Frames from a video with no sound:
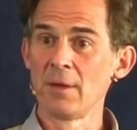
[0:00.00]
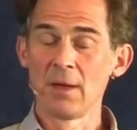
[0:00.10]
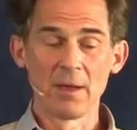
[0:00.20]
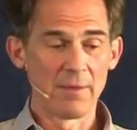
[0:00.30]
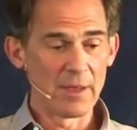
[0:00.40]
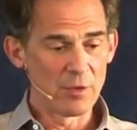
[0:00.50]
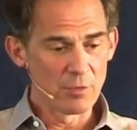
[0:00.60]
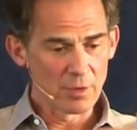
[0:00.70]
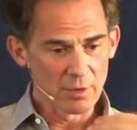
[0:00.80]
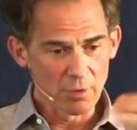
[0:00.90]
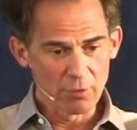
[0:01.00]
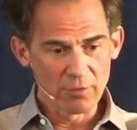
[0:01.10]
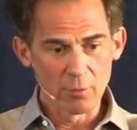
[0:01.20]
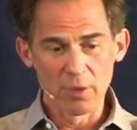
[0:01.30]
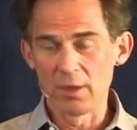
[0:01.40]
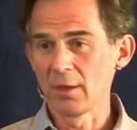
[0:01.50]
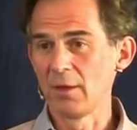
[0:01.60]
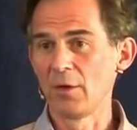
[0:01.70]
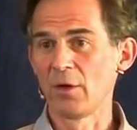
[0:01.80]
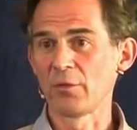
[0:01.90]
And then you can go to work
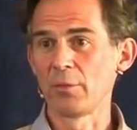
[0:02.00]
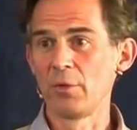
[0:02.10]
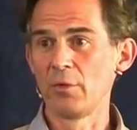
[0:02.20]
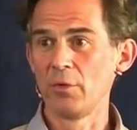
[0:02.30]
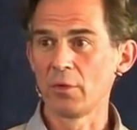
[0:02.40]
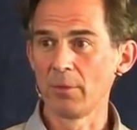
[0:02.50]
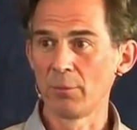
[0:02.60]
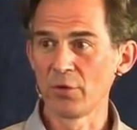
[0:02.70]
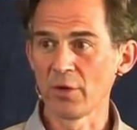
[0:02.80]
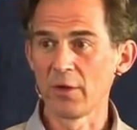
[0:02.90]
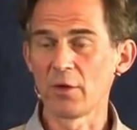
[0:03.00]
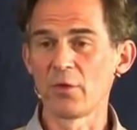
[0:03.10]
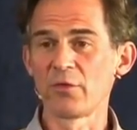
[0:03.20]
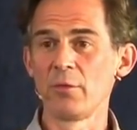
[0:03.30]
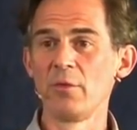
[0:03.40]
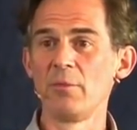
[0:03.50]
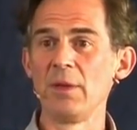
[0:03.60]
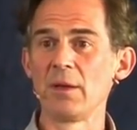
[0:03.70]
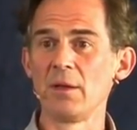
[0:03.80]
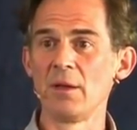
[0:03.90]
in the hospital, you can put on the costume of
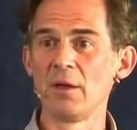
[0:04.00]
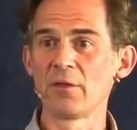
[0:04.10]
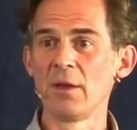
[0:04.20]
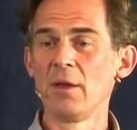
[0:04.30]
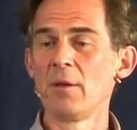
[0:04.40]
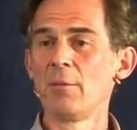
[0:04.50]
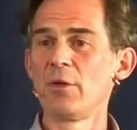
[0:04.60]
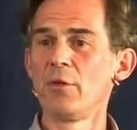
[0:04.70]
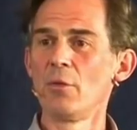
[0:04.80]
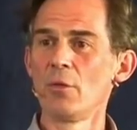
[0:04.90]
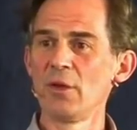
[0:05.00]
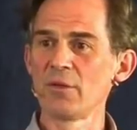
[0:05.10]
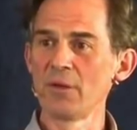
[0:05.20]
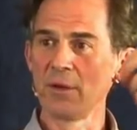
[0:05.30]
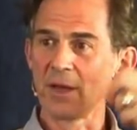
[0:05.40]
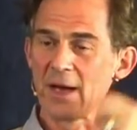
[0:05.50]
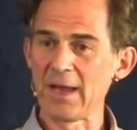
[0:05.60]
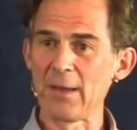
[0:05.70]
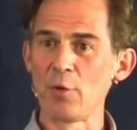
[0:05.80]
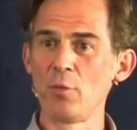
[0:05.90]
being a nurse, but you always feel,
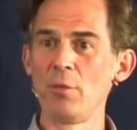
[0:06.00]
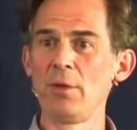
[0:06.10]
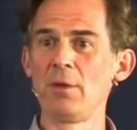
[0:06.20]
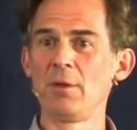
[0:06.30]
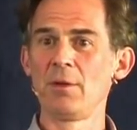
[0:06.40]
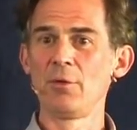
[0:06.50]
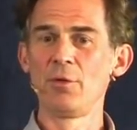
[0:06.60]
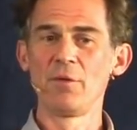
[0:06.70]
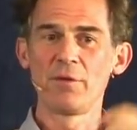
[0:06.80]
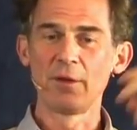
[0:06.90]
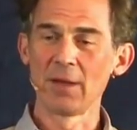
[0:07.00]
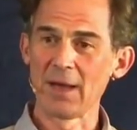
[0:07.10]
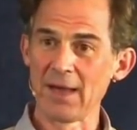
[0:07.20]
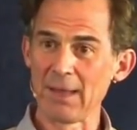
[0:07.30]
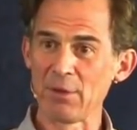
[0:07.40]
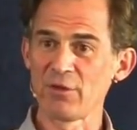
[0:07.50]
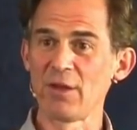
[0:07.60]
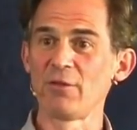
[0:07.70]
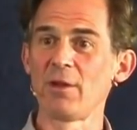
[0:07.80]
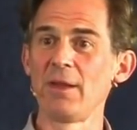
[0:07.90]
I am a woman. You don't feel, I am
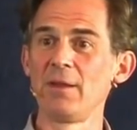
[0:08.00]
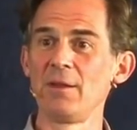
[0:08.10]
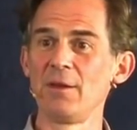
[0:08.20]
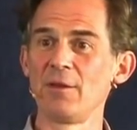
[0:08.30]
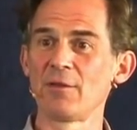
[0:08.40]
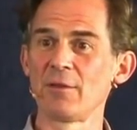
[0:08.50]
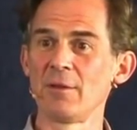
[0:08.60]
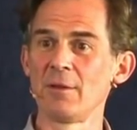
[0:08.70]
essentially a nurse.